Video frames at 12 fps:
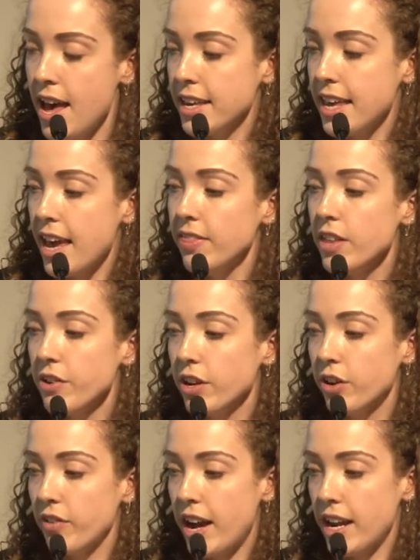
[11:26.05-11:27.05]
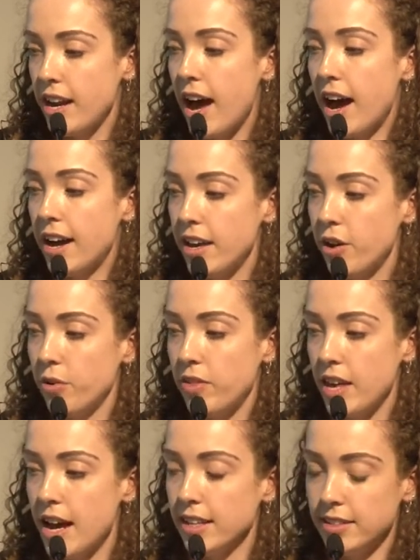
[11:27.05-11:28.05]
Again, they're a great
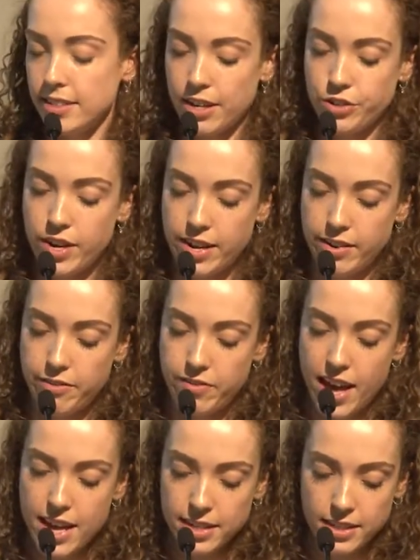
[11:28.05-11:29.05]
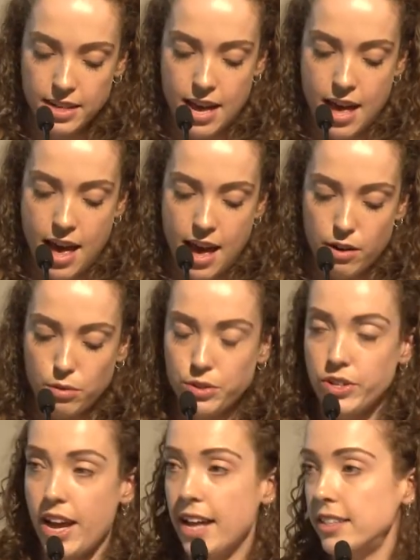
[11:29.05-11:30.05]
heart-healthy unsaturated fat, and
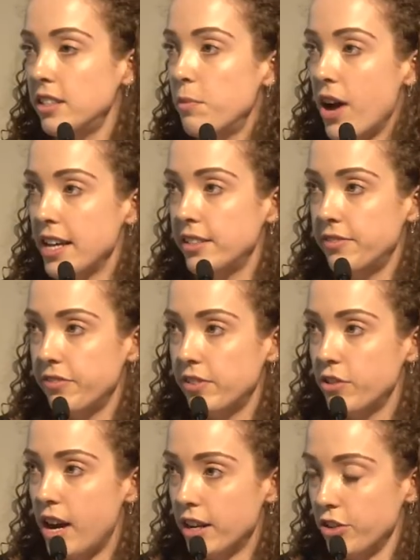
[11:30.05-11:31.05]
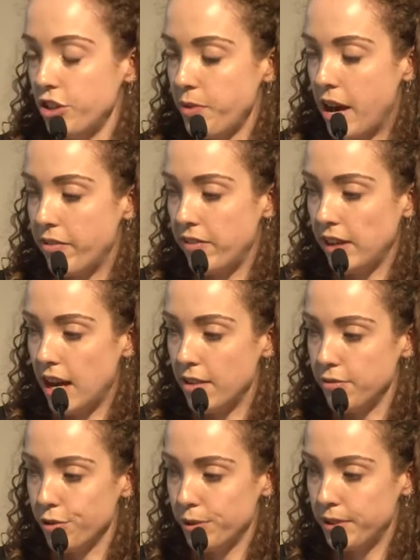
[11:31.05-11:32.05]
also add some nice crunch to our
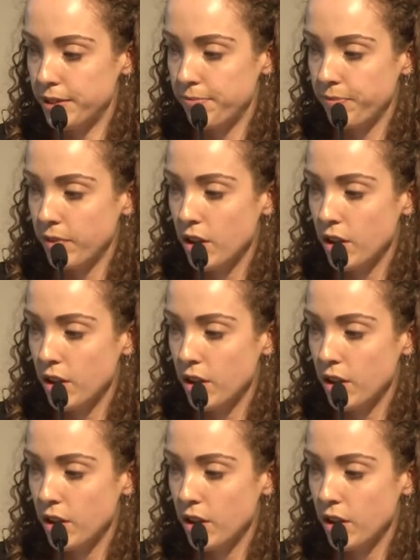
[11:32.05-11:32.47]
falafels.